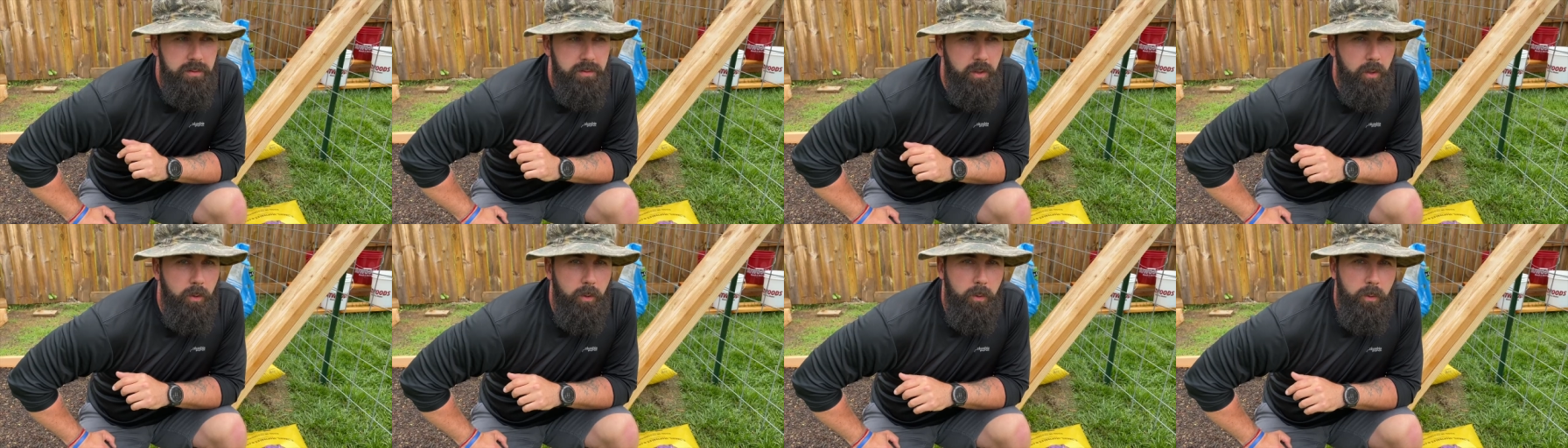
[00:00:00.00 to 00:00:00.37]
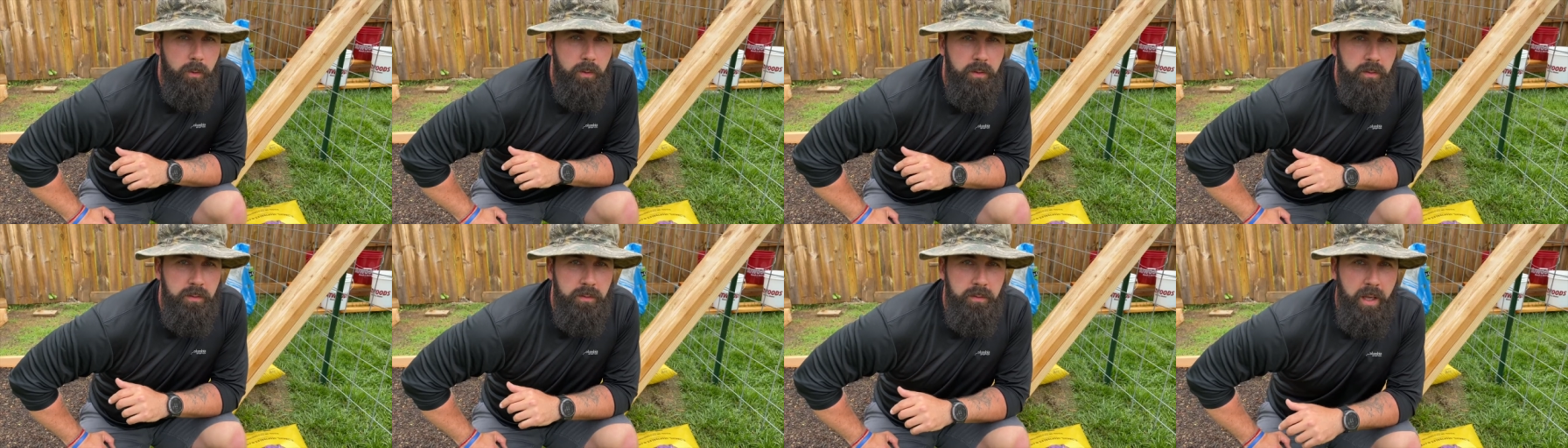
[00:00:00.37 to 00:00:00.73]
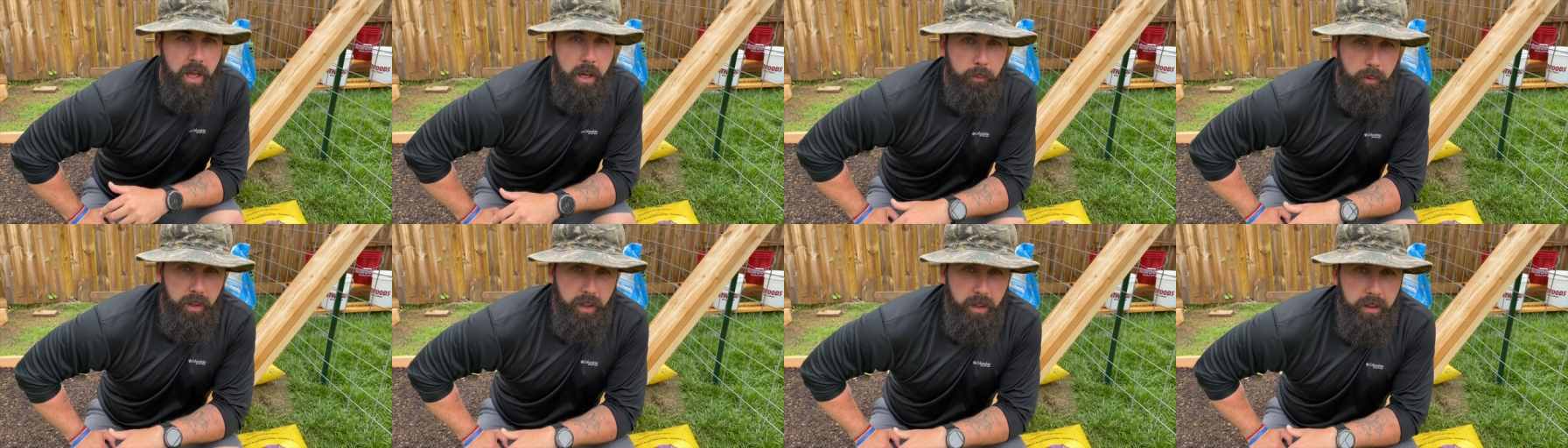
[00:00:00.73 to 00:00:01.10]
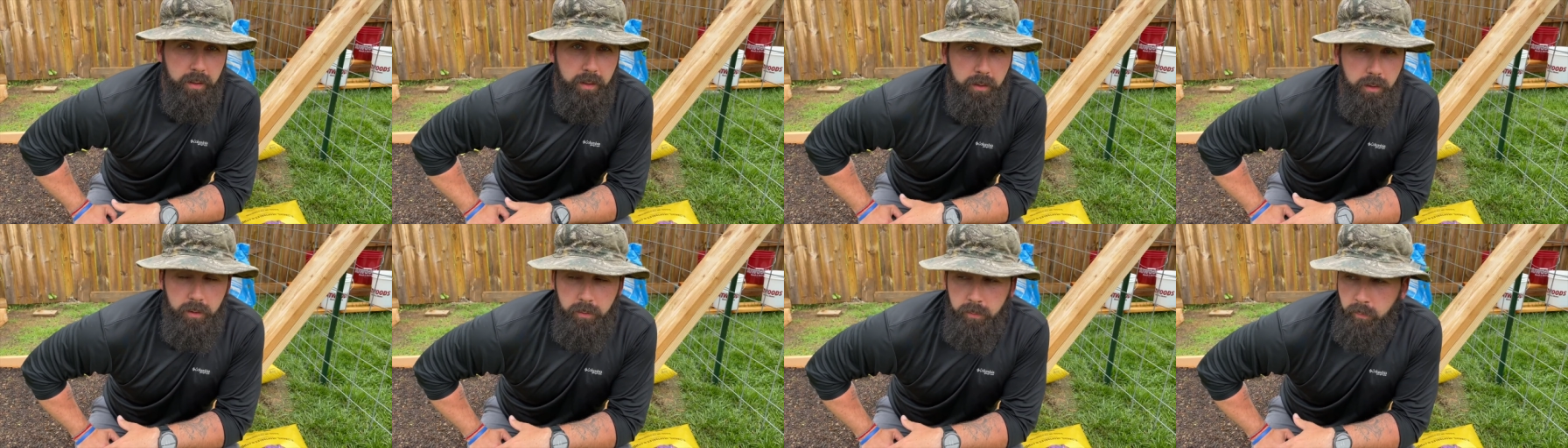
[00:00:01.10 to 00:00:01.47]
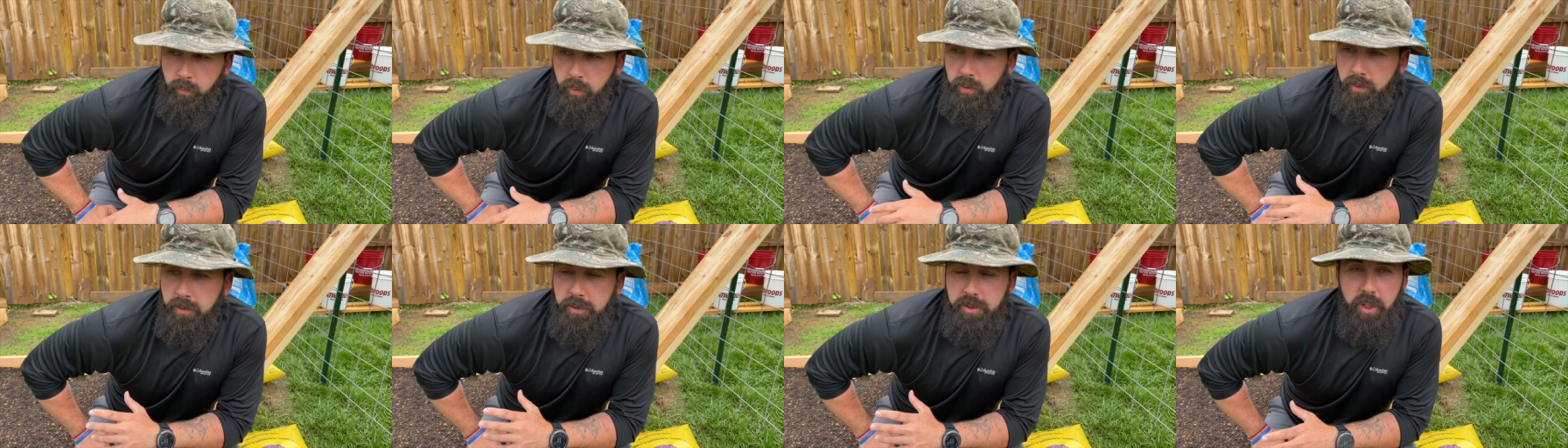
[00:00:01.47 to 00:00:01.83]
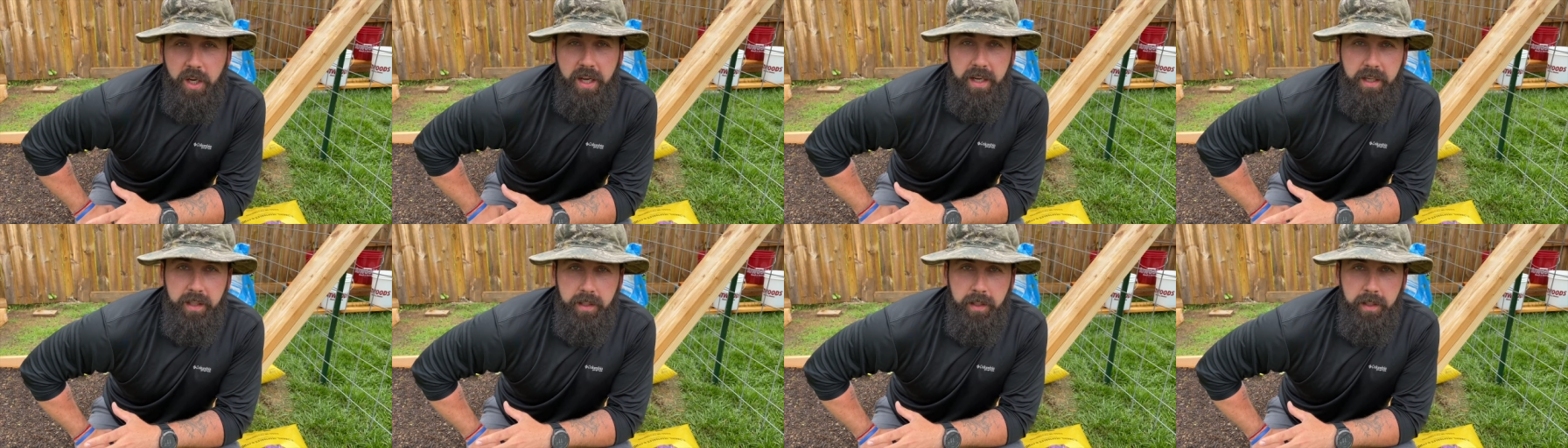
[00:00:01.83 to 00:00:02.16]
So now we're out here, we're gonna try it